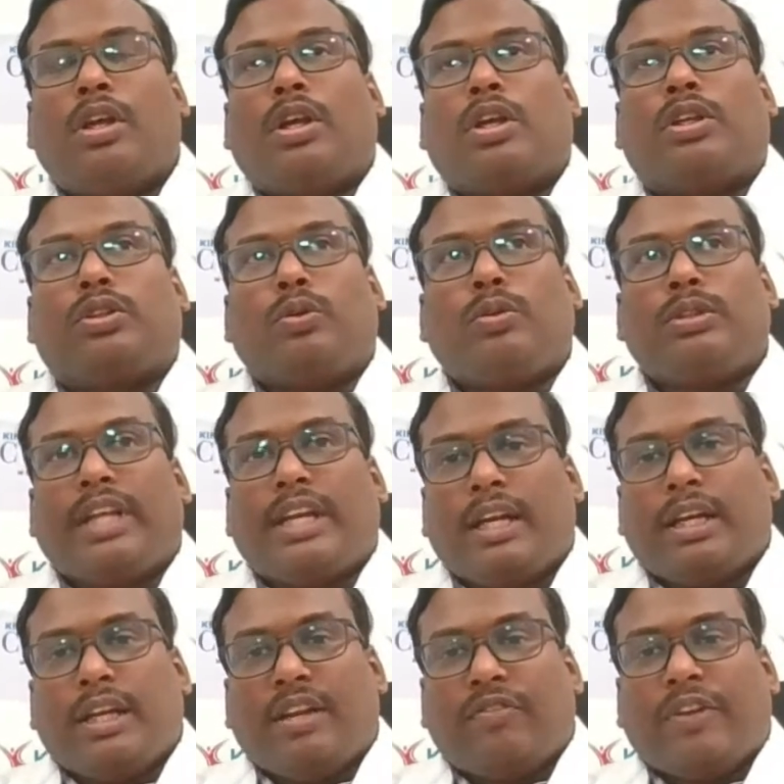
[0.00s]
So there
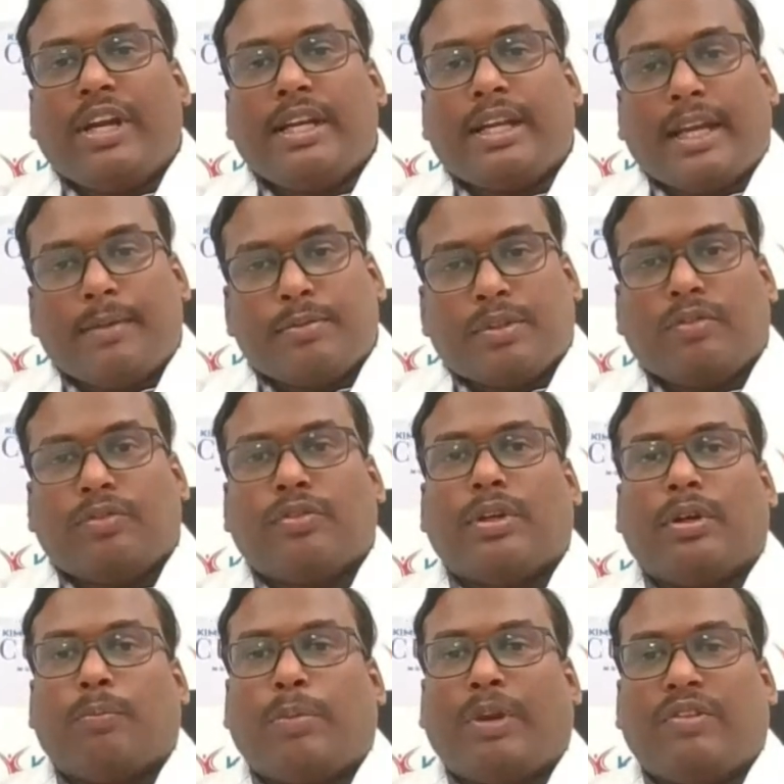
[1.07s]
are different types of
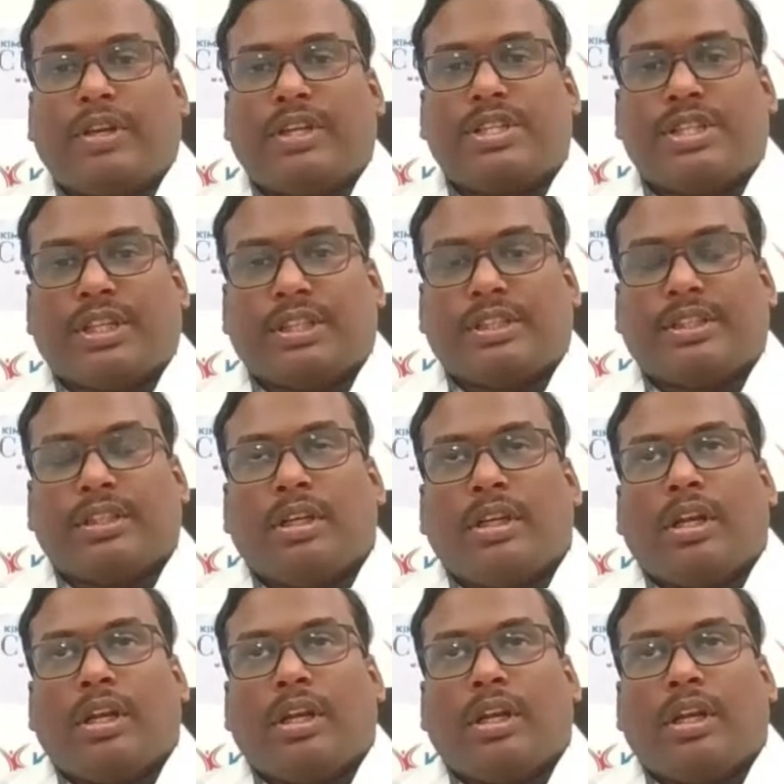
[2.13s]
preventions